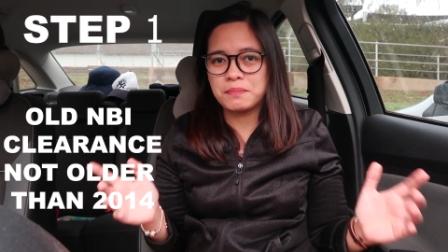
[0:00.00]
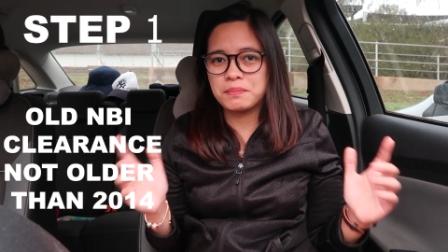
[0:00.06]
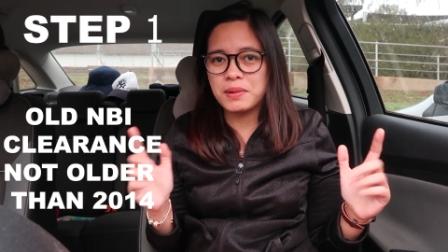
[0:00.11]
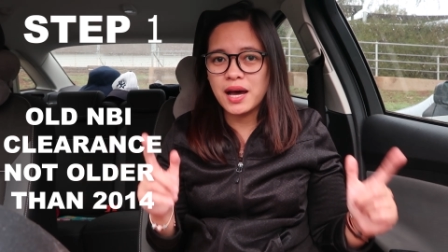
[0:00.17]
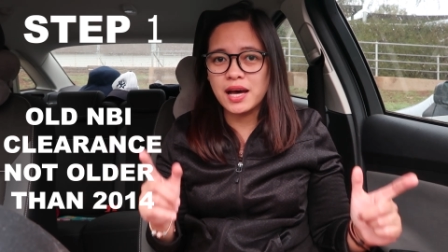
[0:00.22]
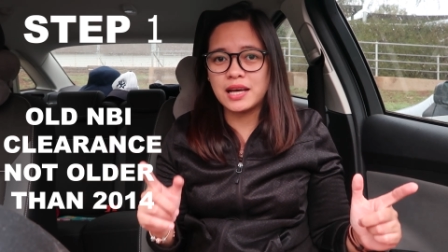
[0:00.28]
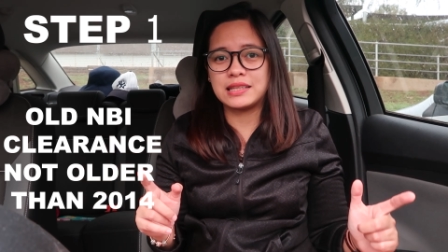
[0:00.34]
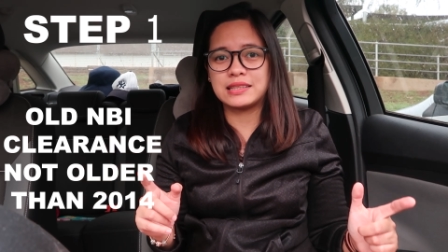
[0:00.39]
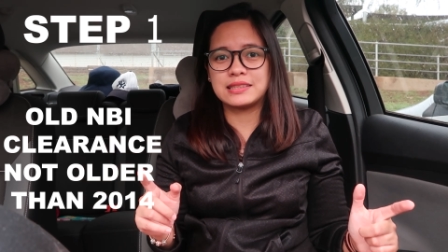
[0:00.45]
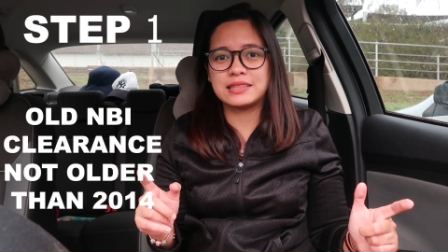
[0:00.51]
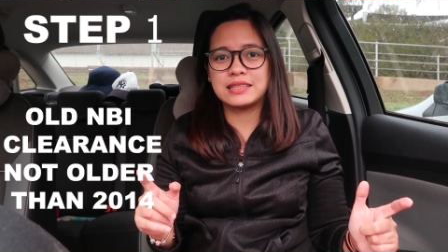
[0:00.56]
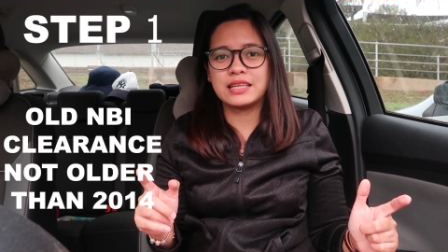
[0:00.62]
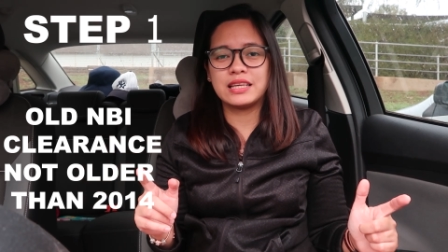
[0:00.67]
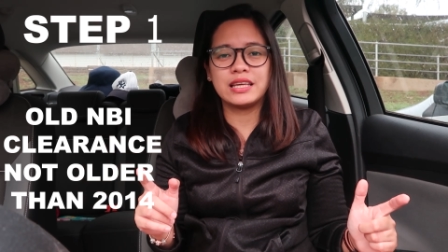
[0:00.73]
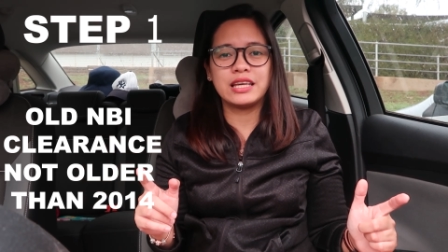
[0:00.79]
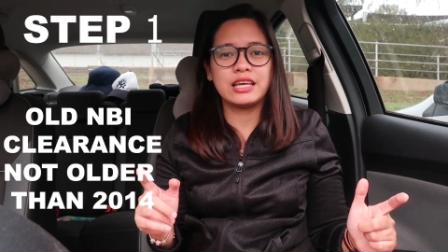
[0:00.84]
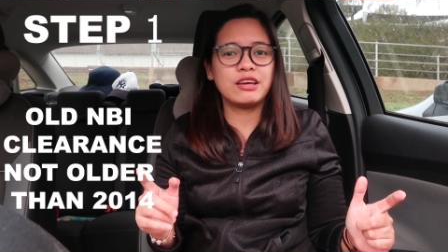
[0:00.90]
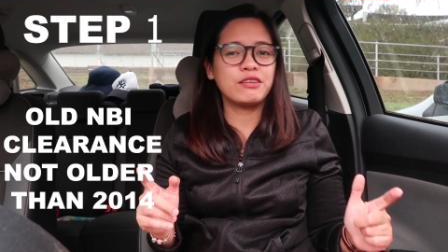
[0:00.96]
But
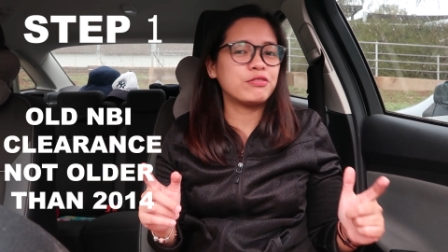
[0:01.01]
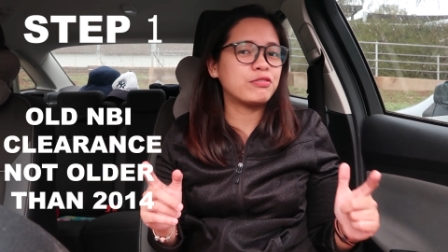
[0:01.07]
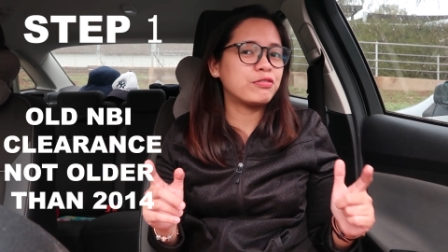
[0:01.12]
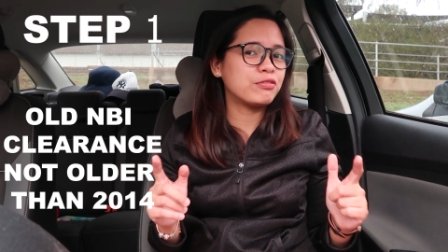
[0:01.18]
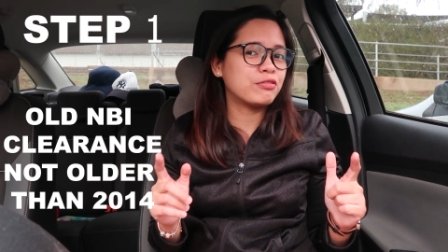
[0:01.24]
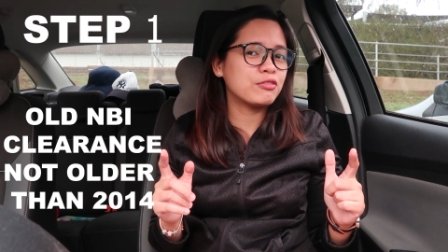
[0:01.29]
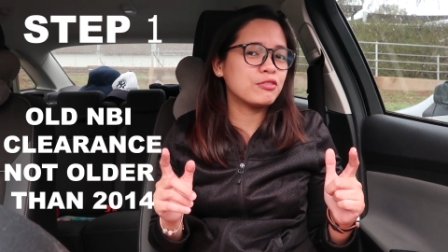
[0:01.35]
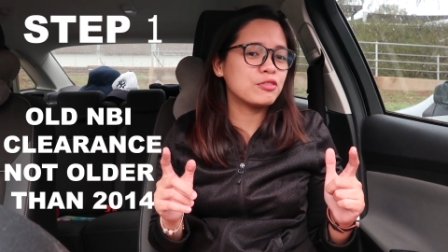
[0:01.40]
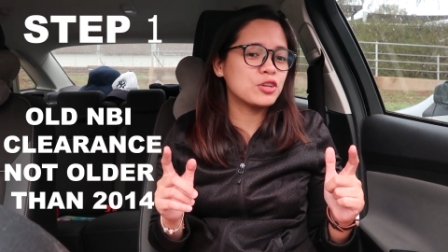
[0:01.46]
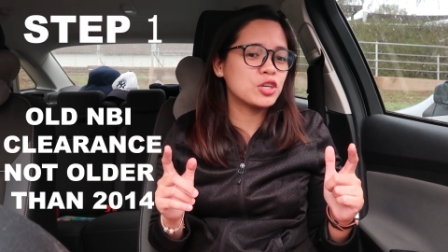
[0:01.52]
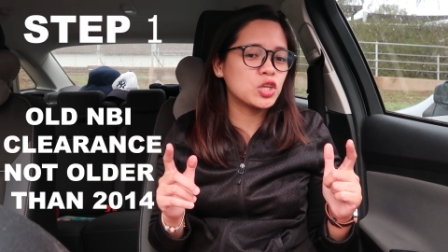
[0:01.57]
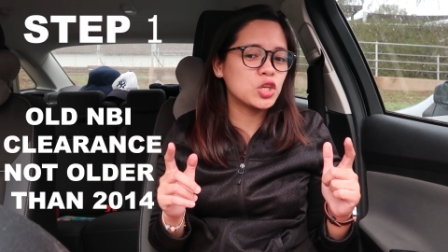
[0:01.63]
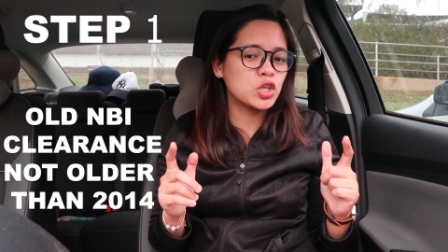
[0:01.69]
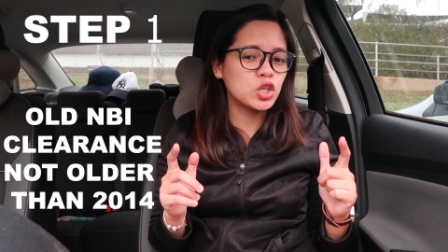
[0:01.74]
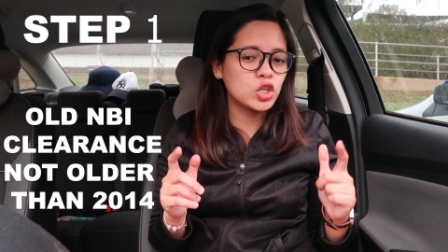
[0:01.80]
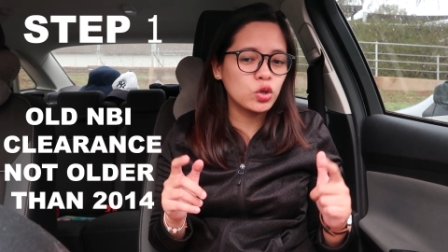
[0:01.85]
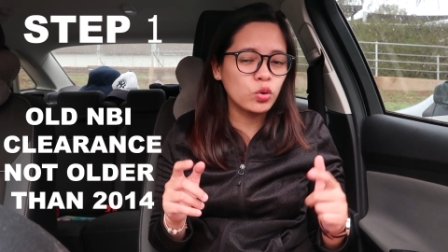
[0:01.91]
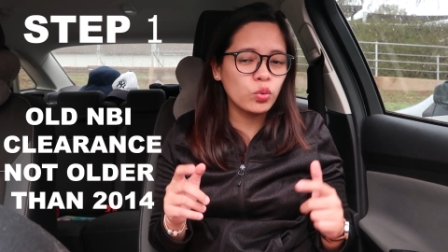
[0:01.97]
if
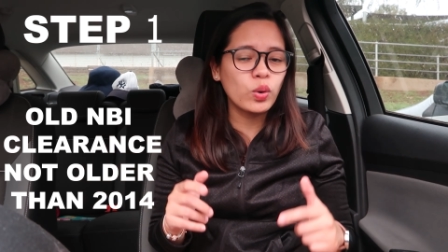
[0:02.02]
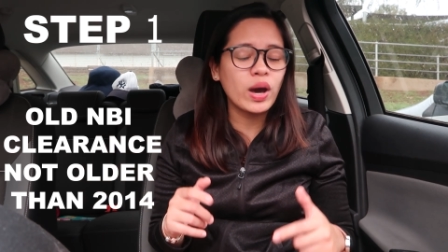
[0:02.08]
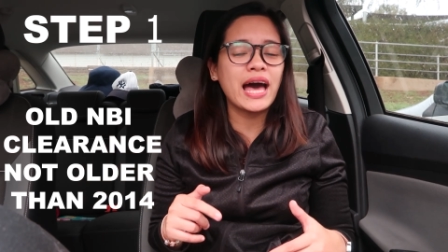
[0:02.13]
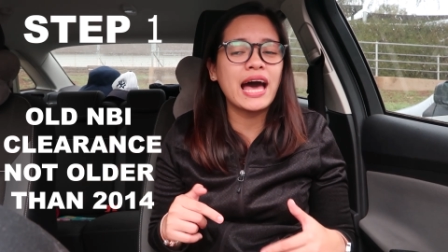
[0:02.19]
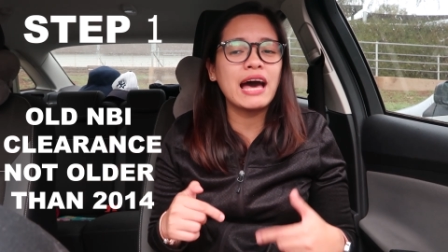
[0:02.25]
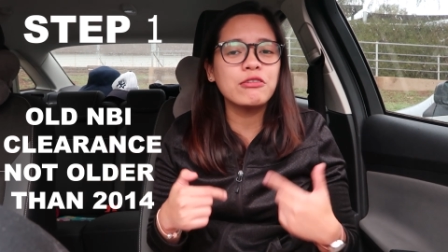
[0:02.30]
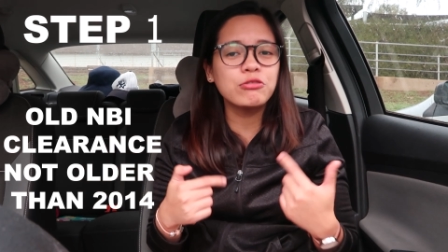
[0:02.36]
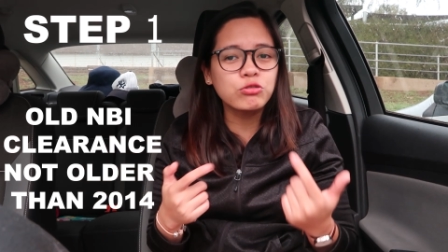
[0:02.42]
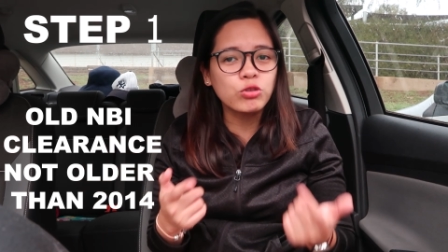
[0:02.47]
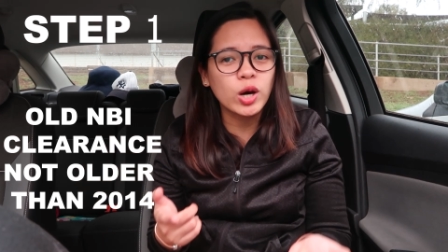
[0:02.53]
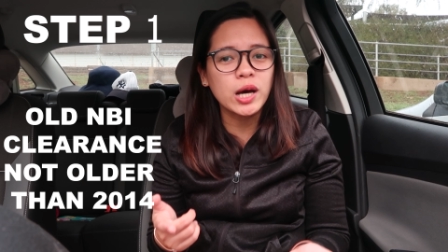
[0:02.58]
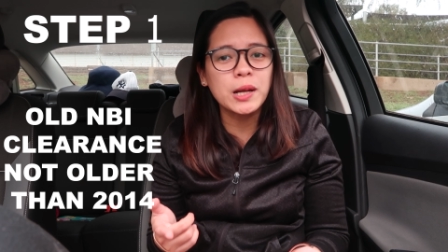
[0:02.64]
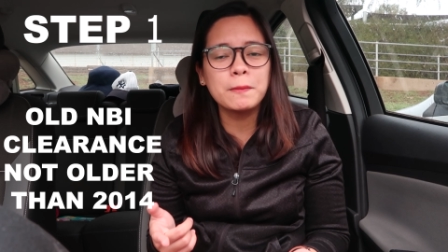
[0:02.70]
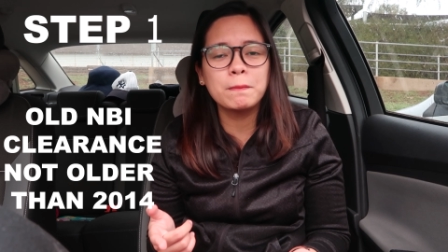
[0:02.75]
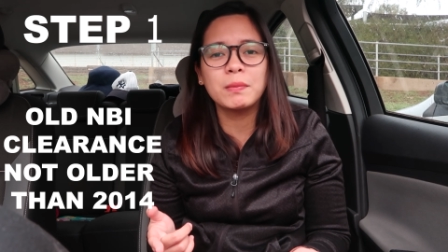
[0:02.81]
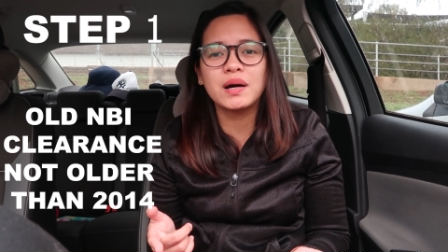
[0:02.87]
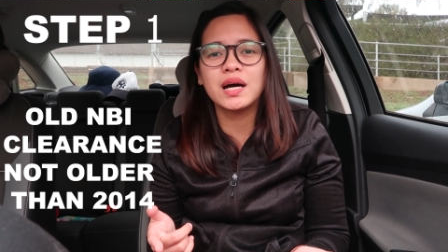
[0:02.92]
you have one,